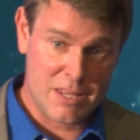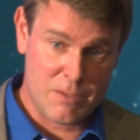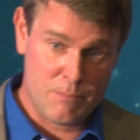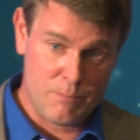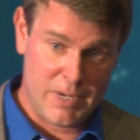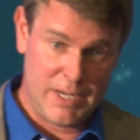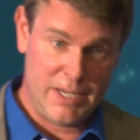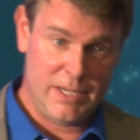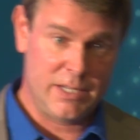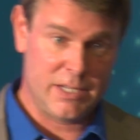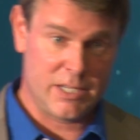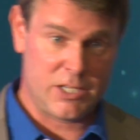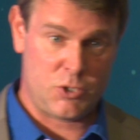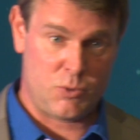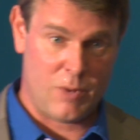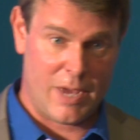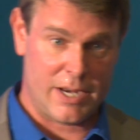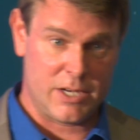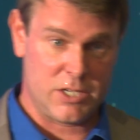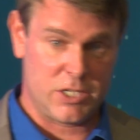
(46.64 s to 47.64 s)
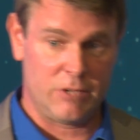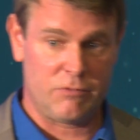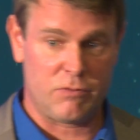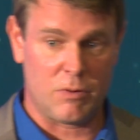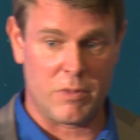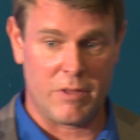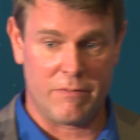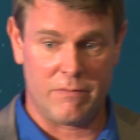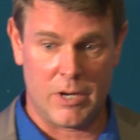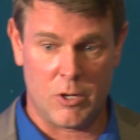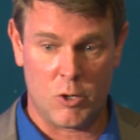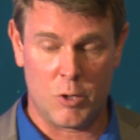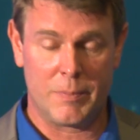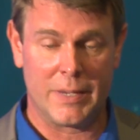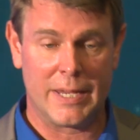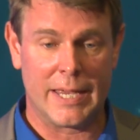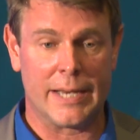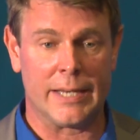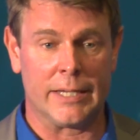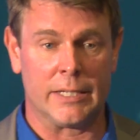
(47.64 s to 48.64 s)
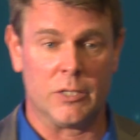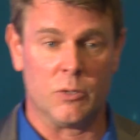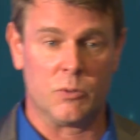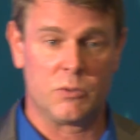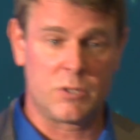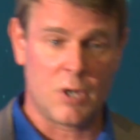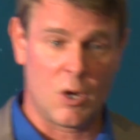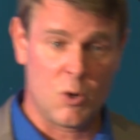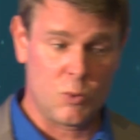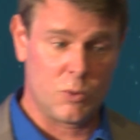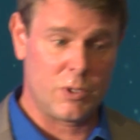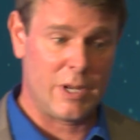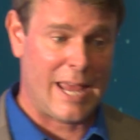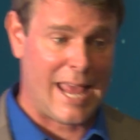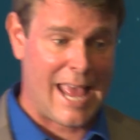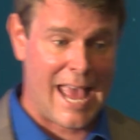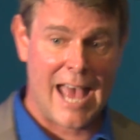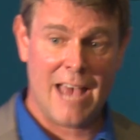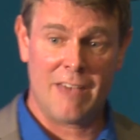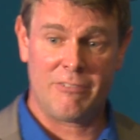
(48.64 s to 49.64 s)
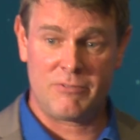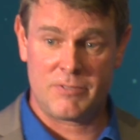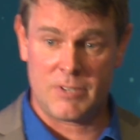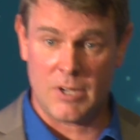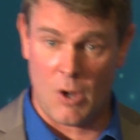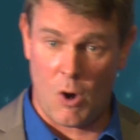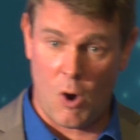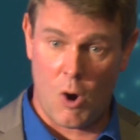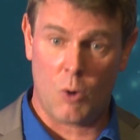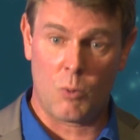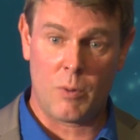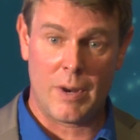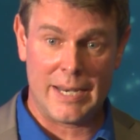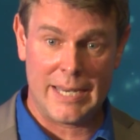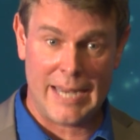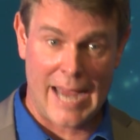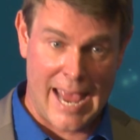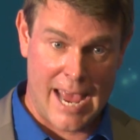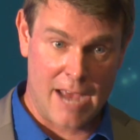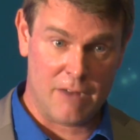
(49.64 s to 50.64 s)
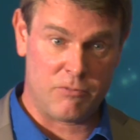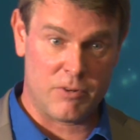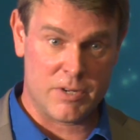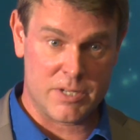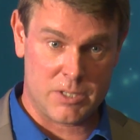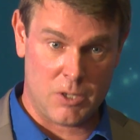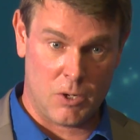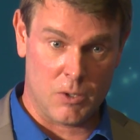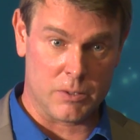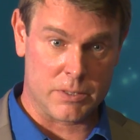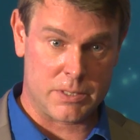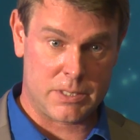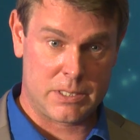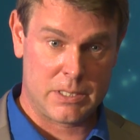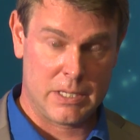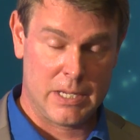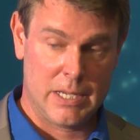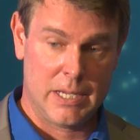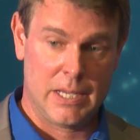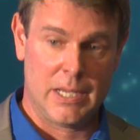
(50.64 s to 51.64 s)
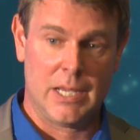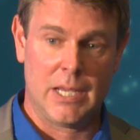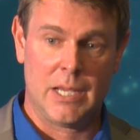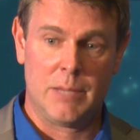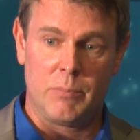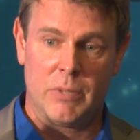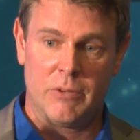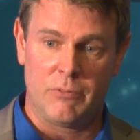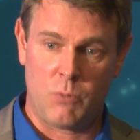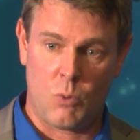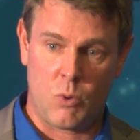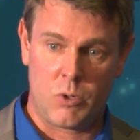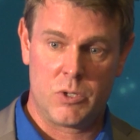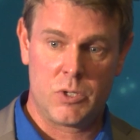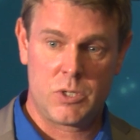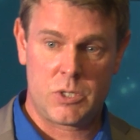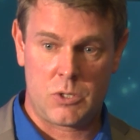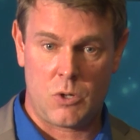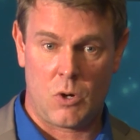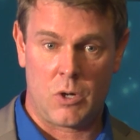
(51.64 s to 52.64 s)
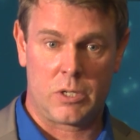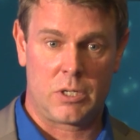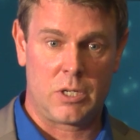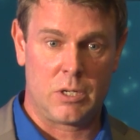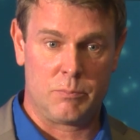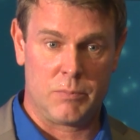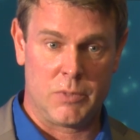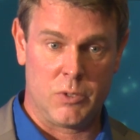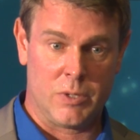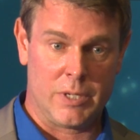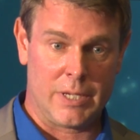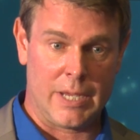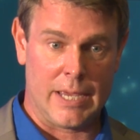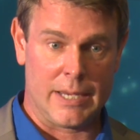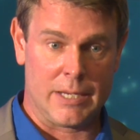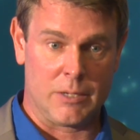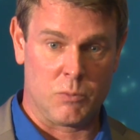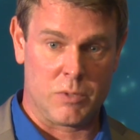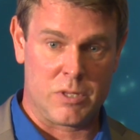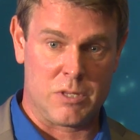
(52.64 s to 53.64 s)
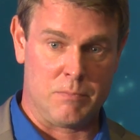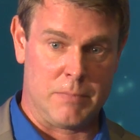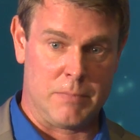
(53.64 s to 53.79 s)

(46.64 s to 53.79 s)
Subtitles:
the media strategy from the very beginning. You don't have to already have results before you start communicating with the